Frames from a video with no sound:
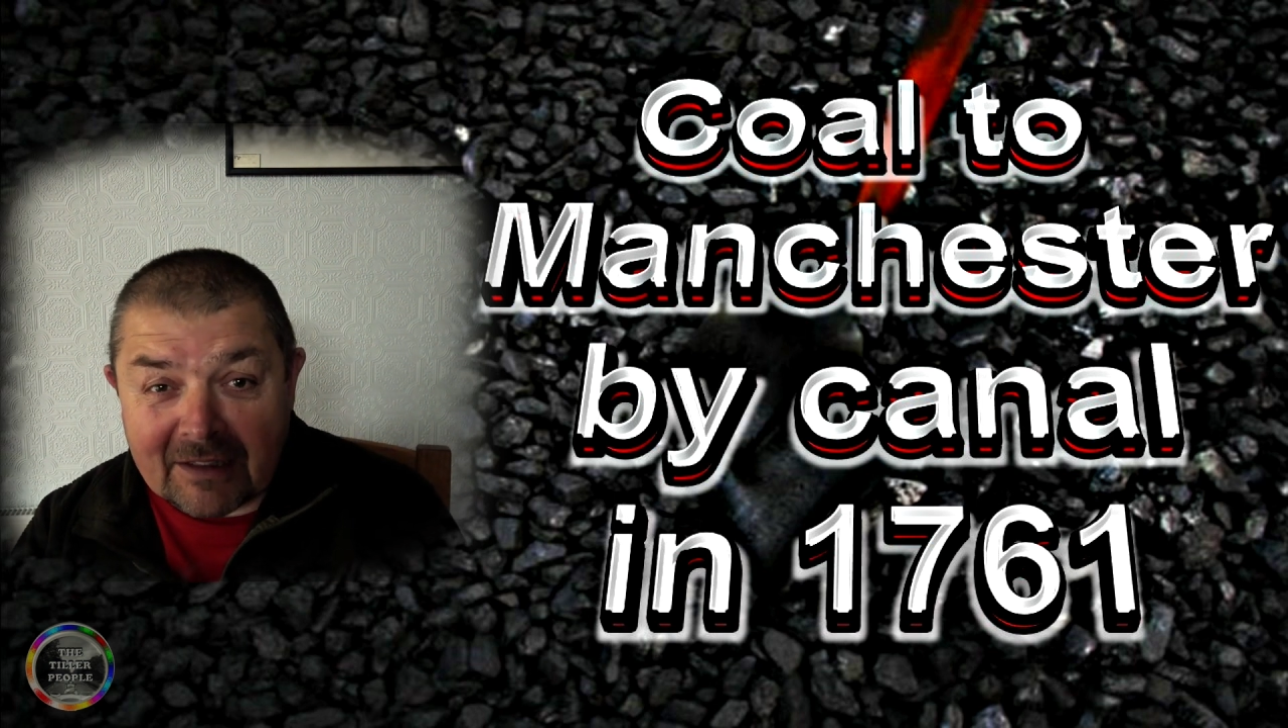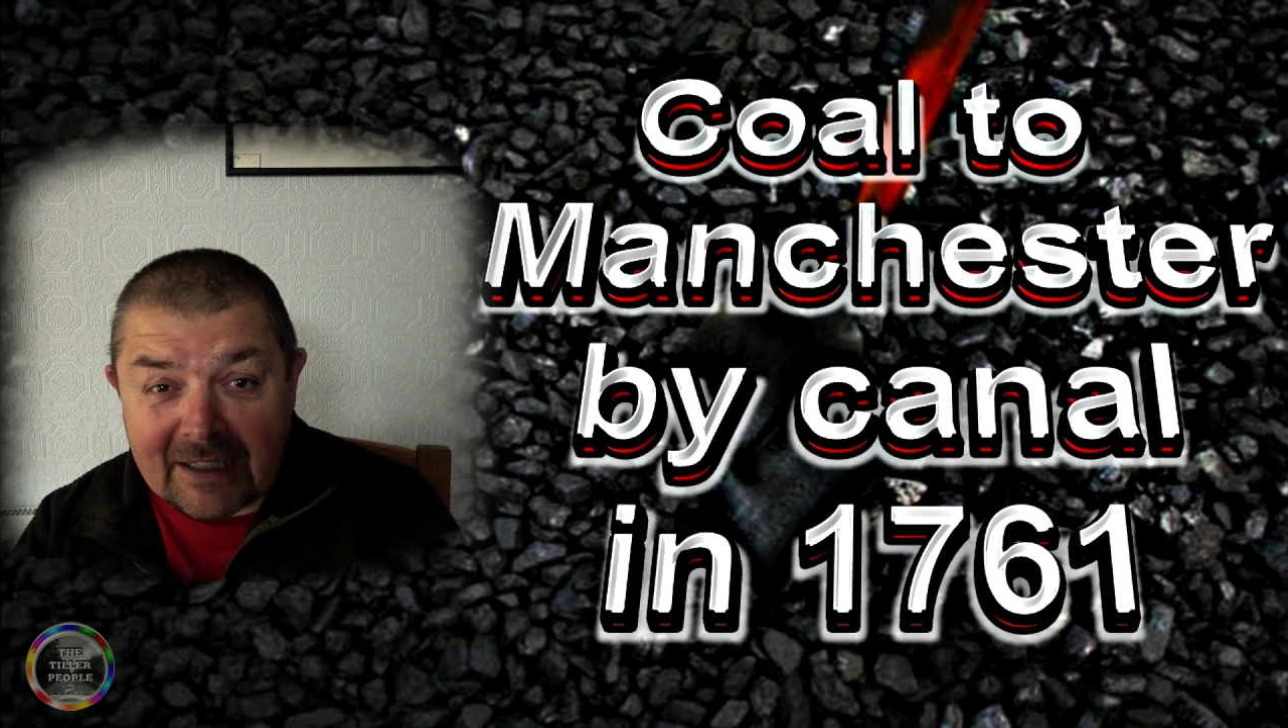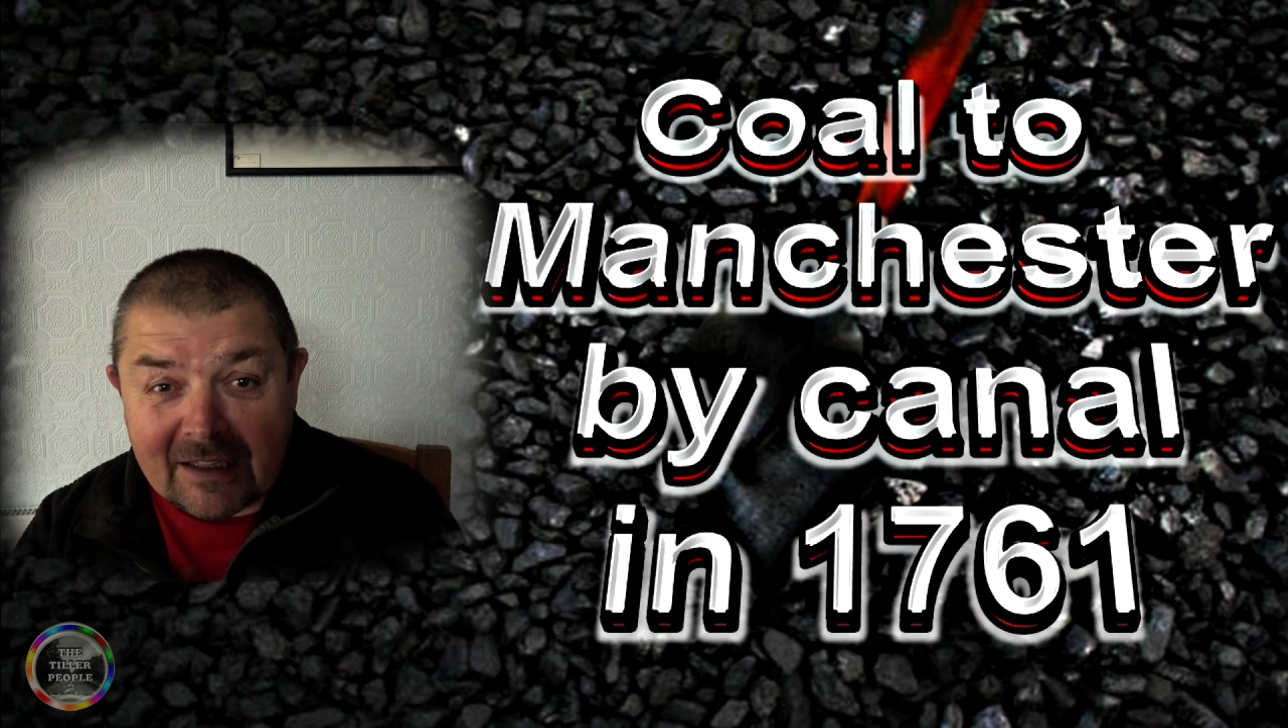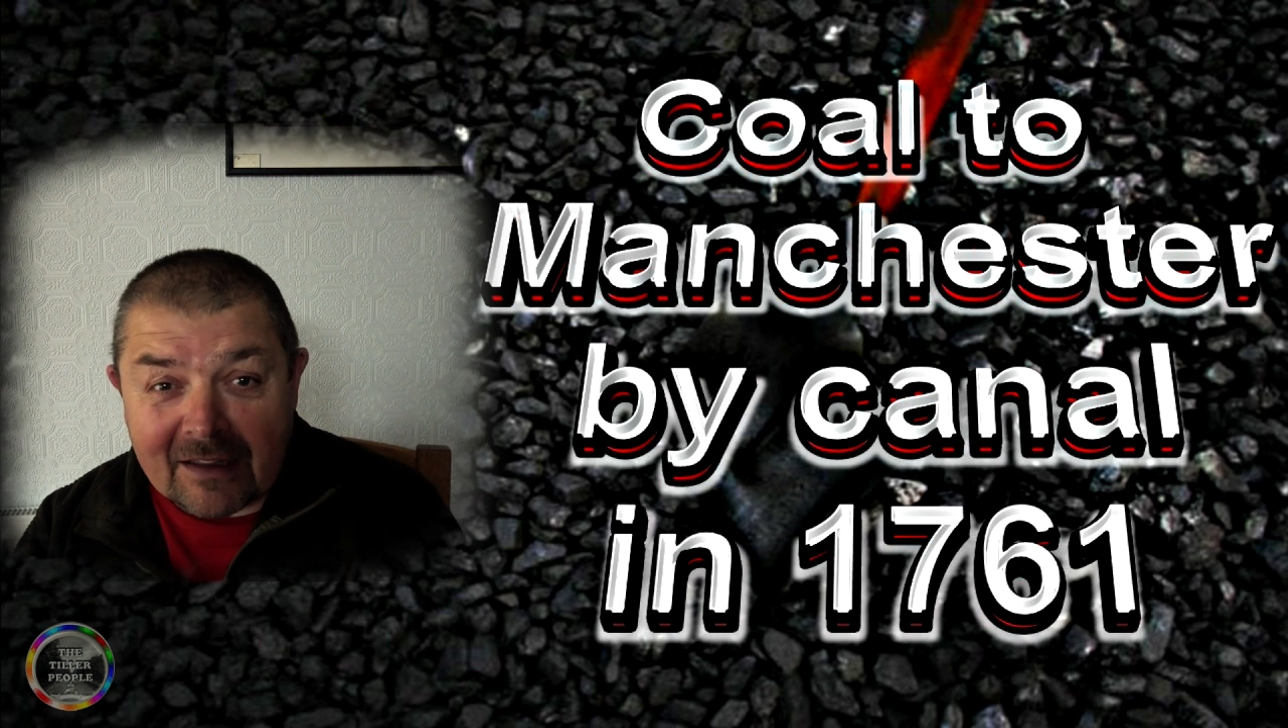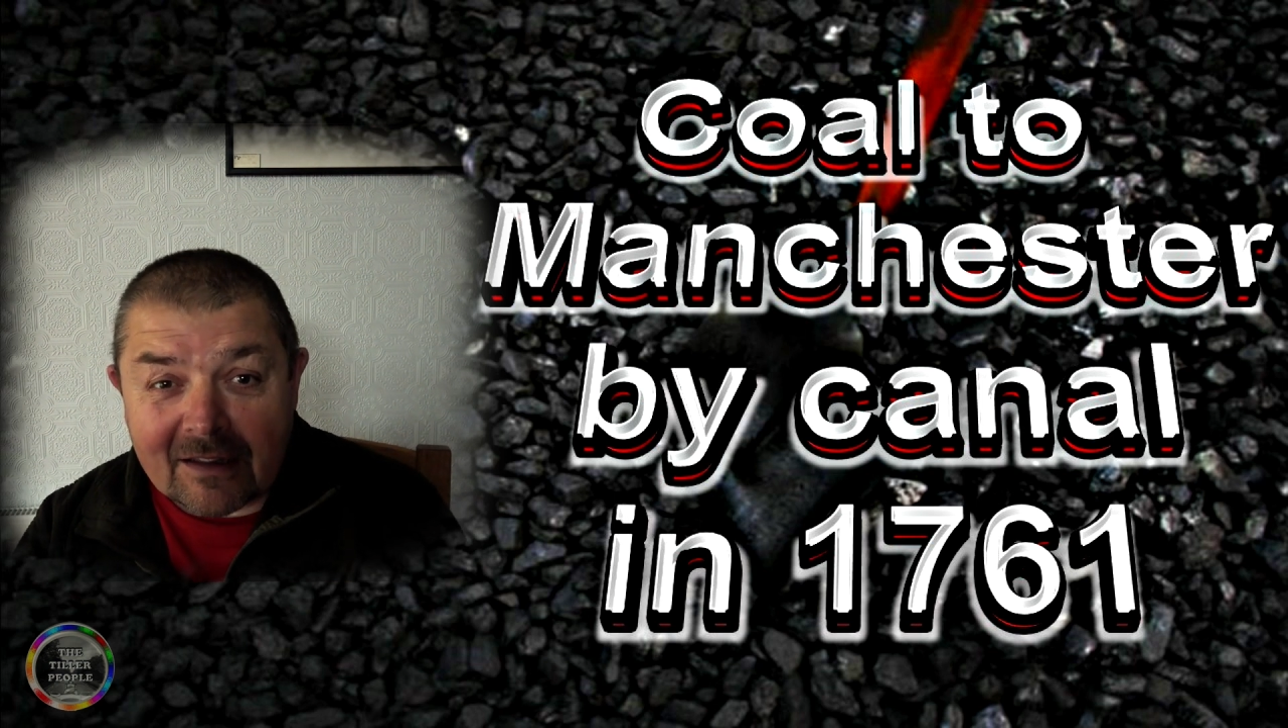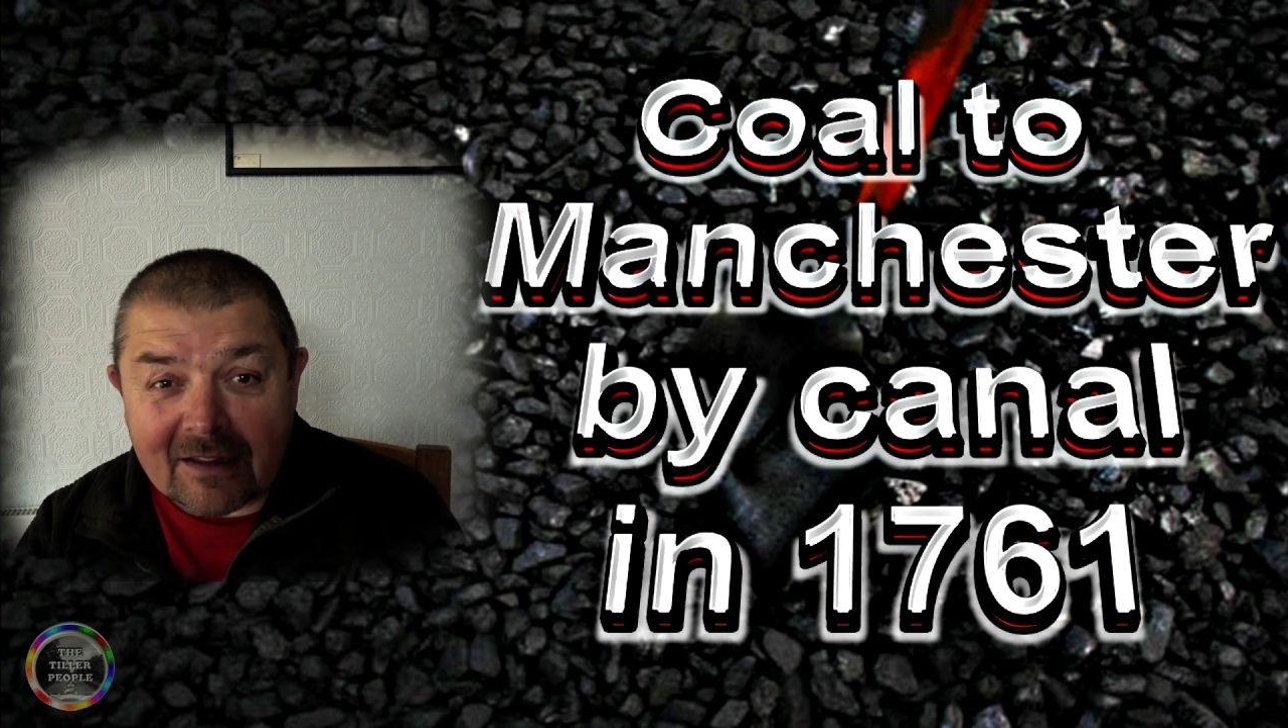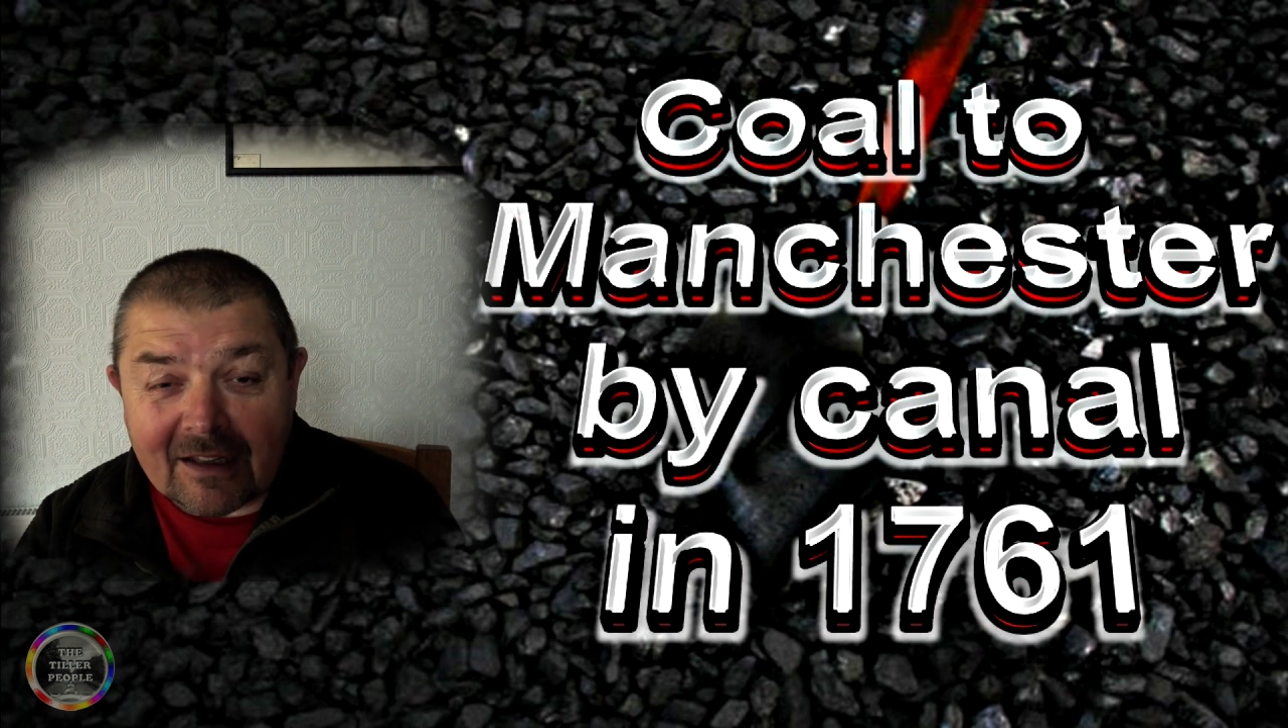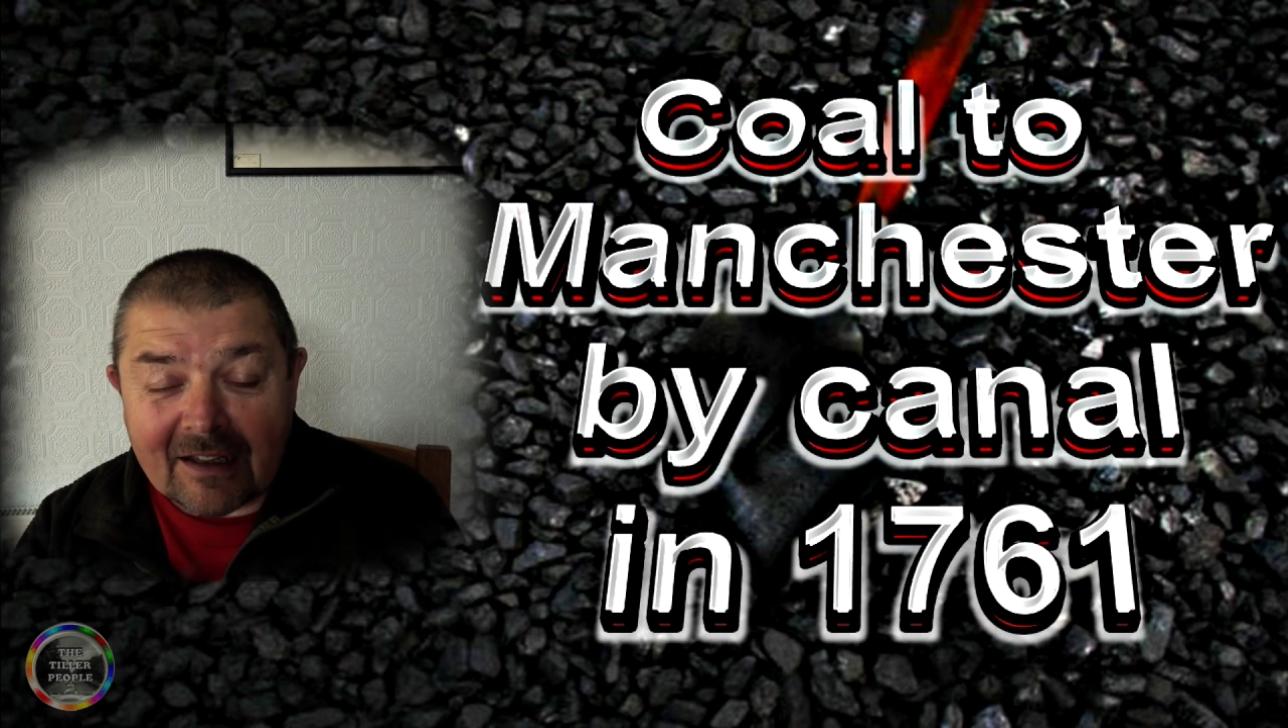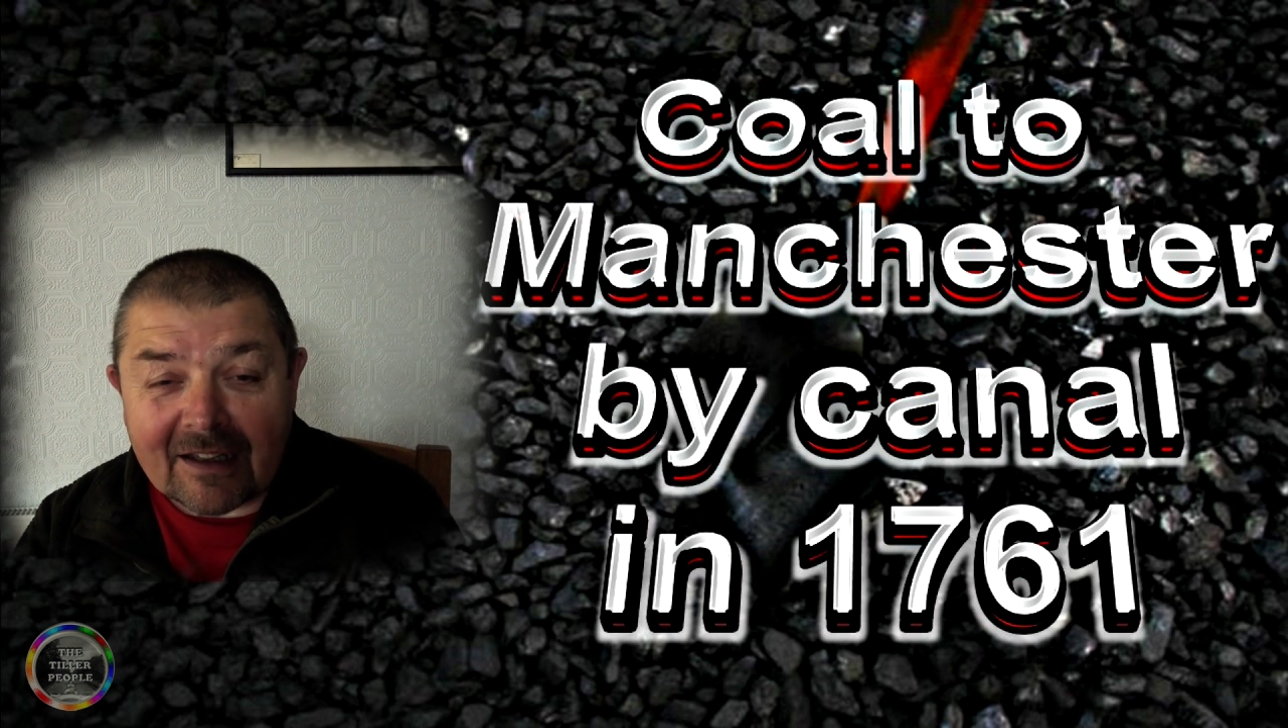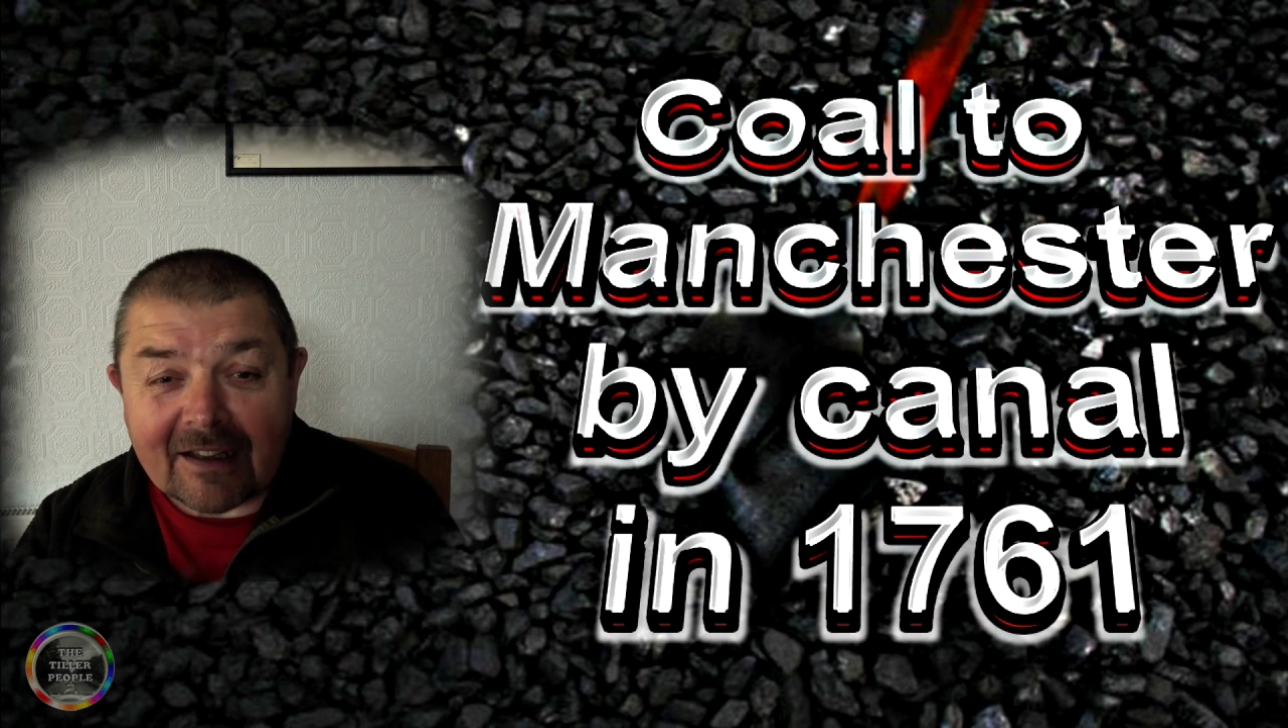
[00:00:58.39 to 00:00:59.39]
these
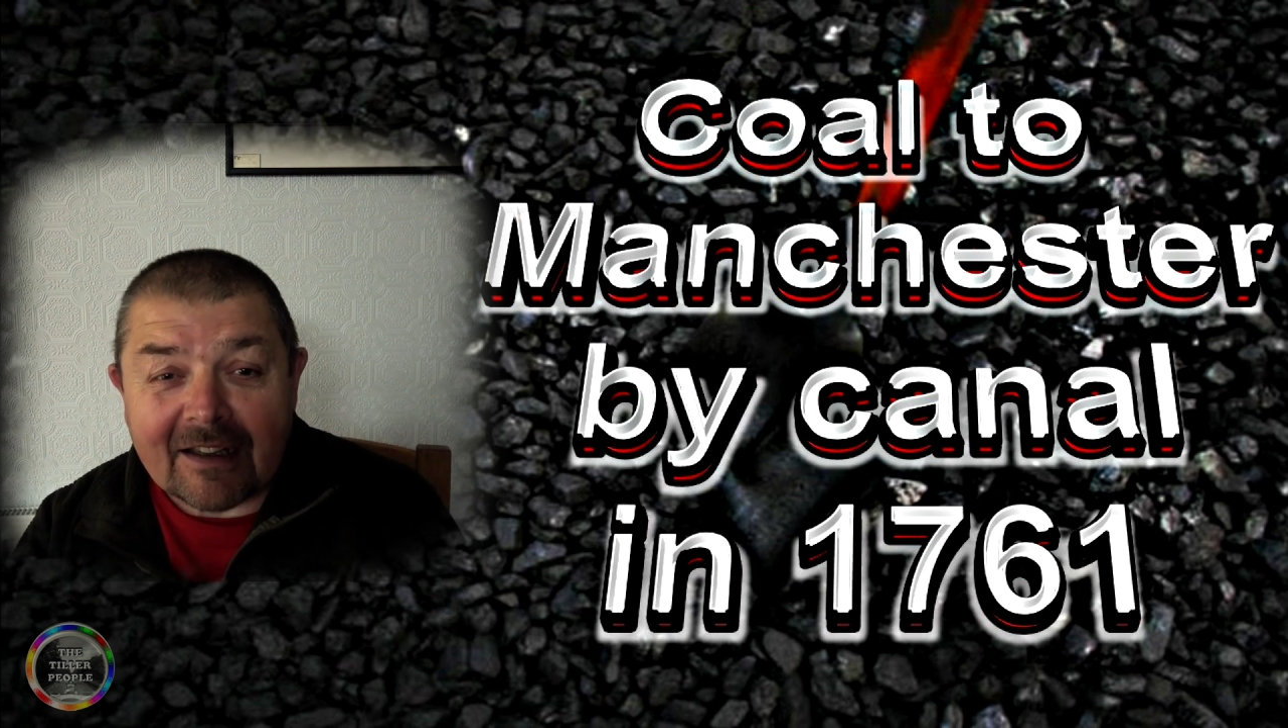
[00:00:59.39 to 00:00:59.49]
uh,